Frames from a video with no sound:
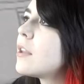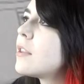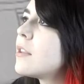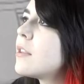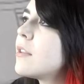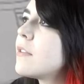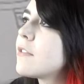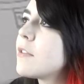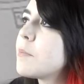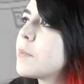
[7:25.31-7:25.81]
And
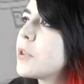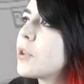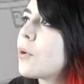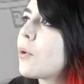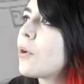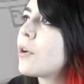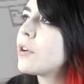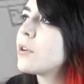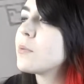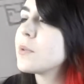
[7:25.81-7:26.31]
then this up in the
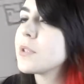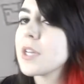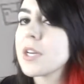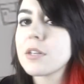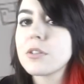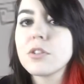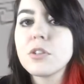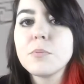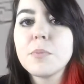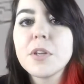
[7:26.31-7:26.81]
corner was
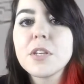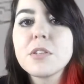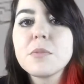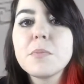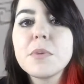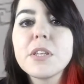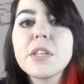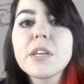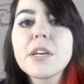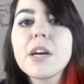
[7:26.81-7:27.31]
actually meant to
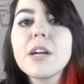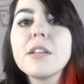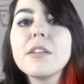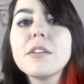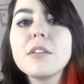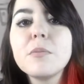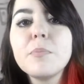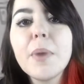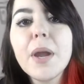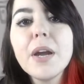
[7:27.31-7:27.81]
be like a
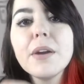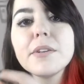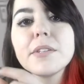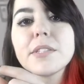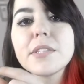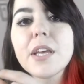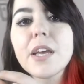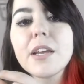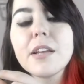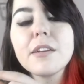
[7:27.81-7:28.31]
little
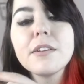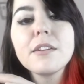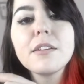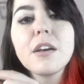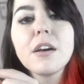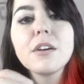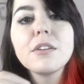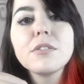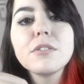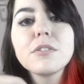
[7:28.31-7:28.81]
parasite
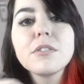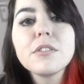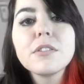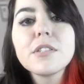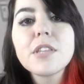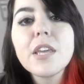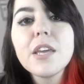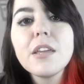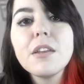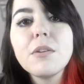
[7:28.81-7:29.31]
under the
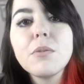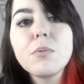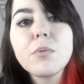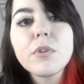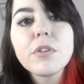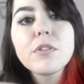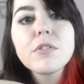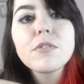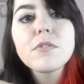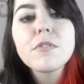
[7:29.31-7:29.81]
skin
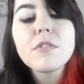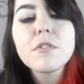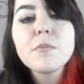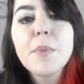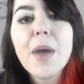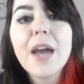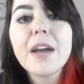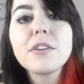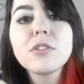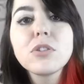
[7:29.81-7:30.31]
with just its
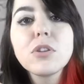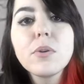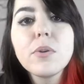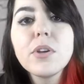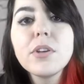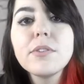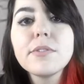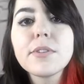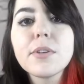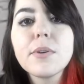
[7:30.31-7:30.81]
back
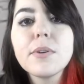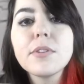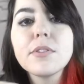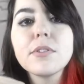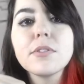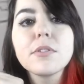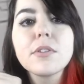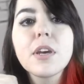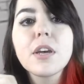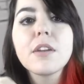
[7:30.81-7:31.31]
showing, so it
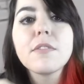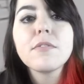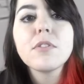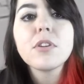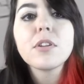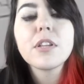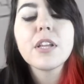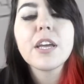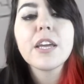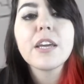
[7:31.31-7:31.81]
just kind of
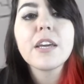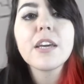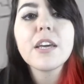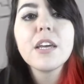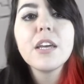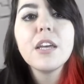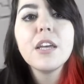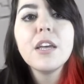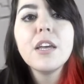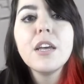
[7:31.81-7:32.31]
looked like
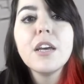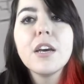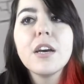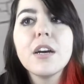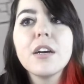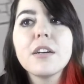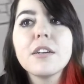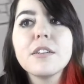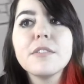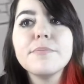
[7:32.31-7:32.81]

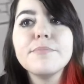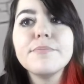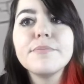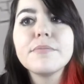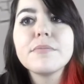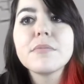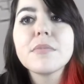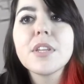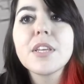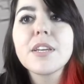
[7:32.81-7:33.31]
um,
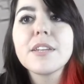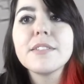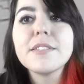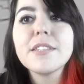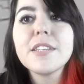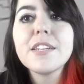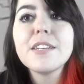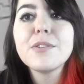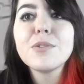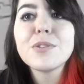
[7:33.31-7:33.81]
like a
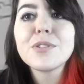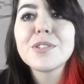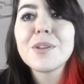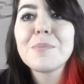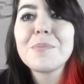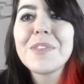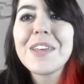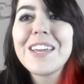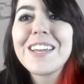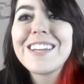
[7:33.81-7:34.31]
zit or
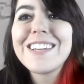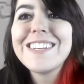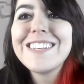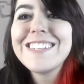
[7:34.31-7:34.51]
something.